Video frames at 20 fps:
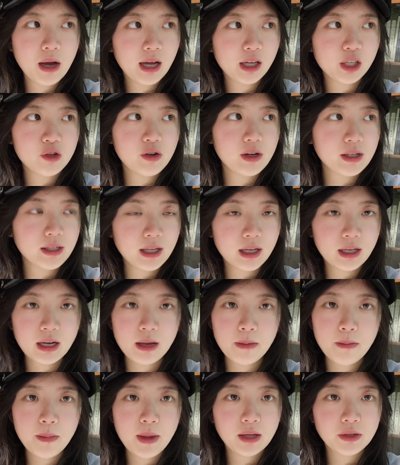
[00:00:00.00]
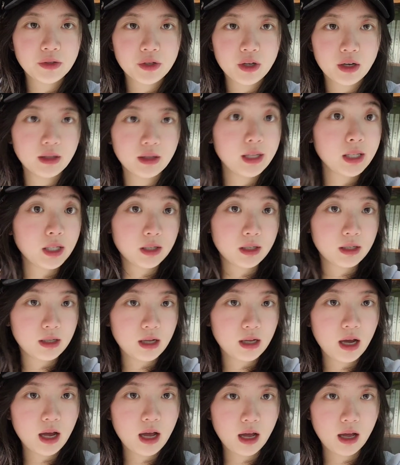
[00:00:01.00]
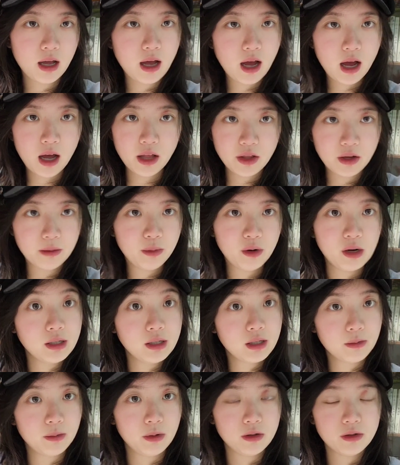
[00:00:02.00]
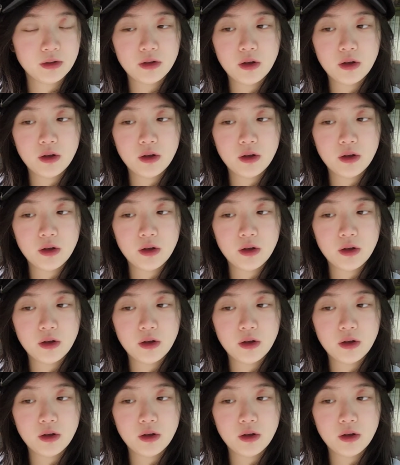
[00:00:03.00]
I translated based on this other principles.